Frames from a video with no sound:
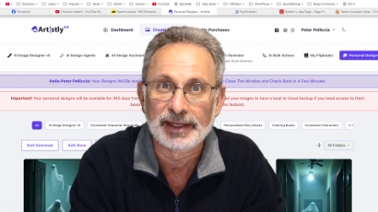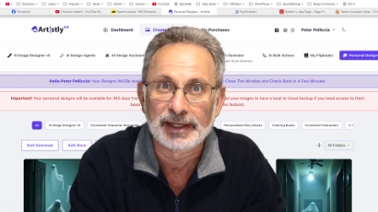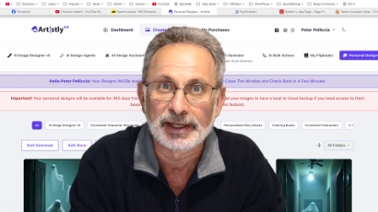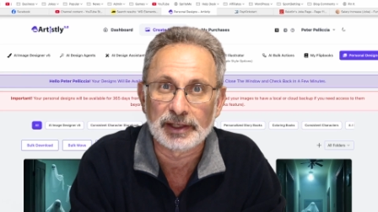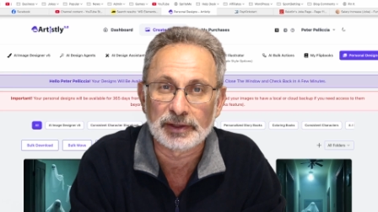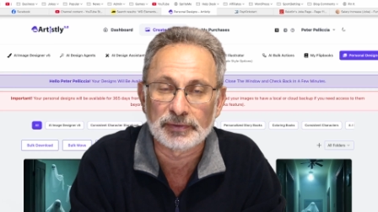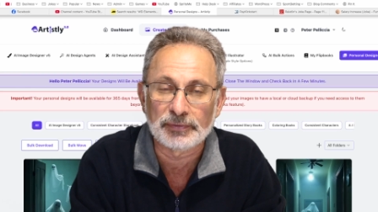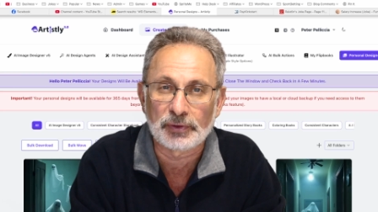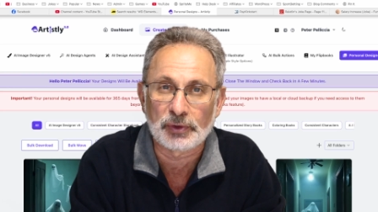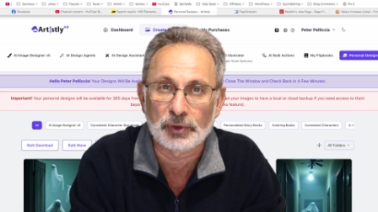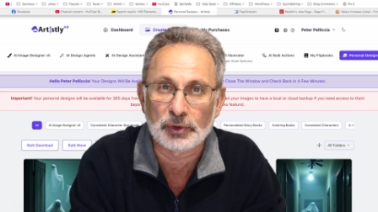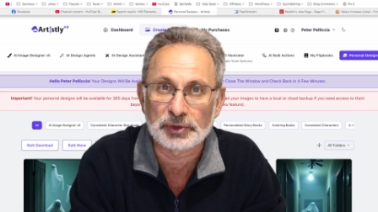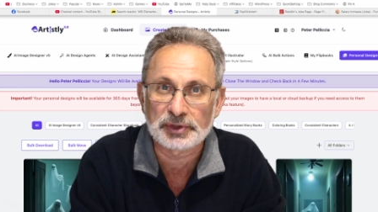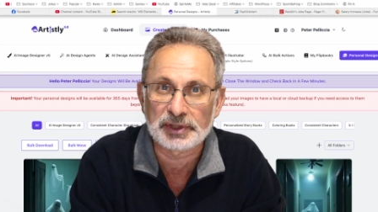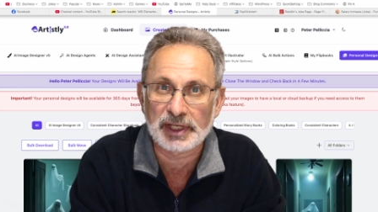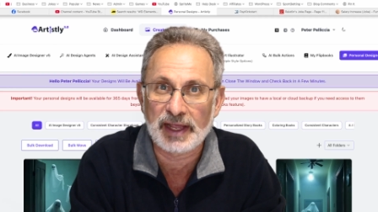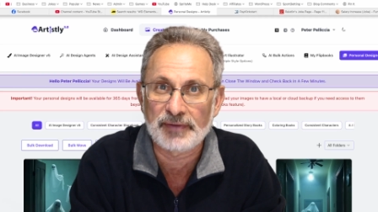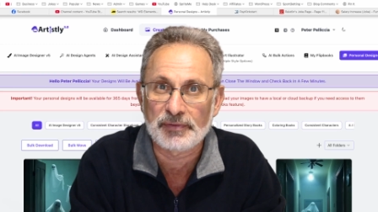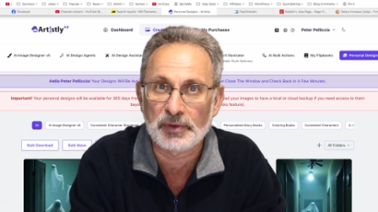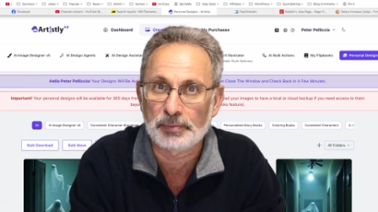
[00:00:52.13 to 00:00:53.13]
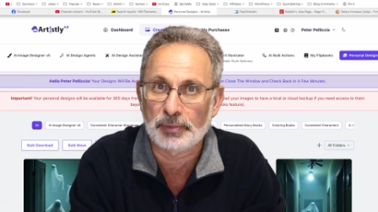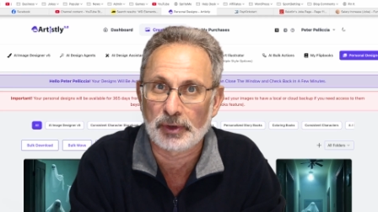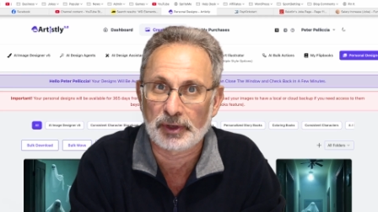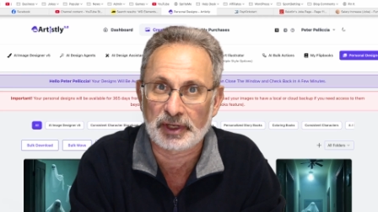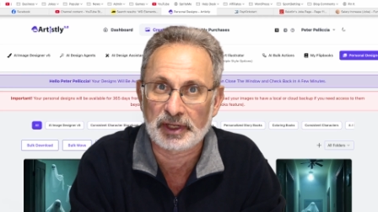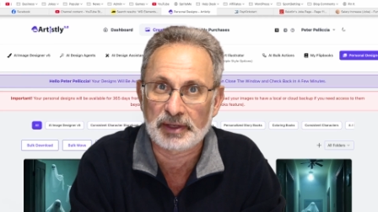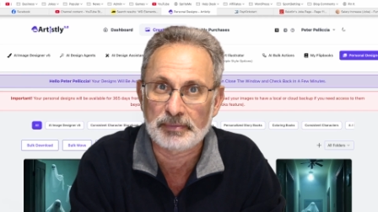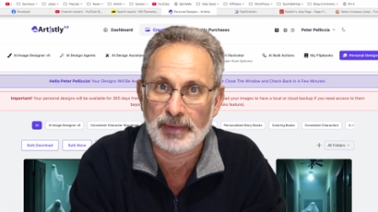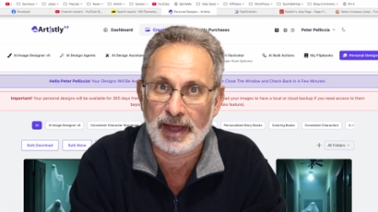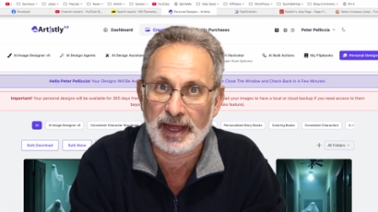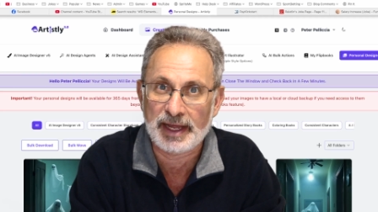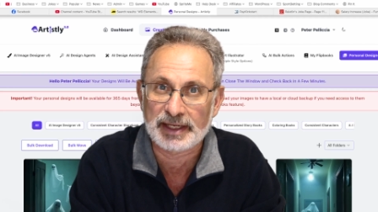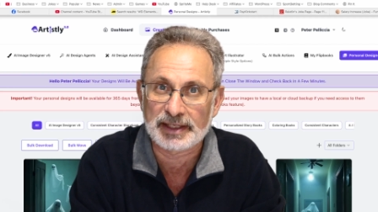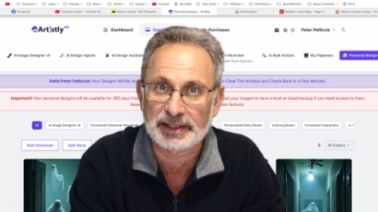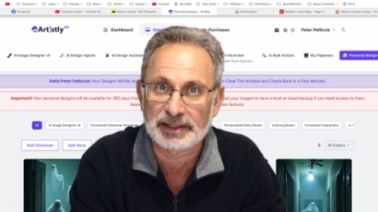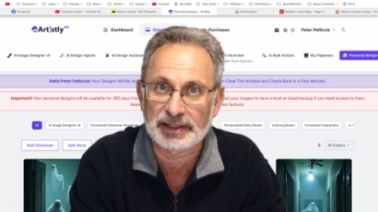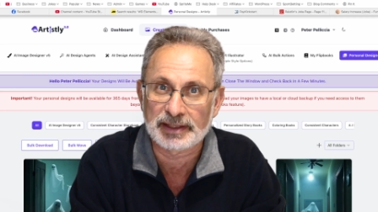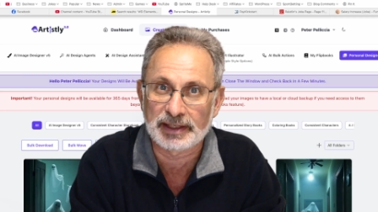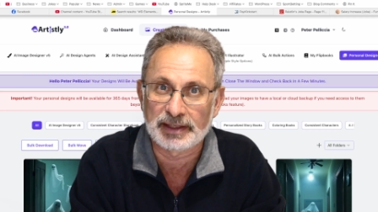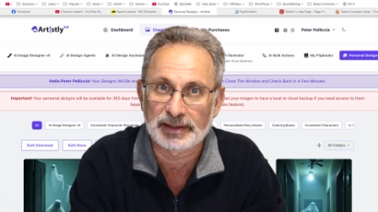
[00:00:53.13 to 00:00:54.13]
And of course, everybody makes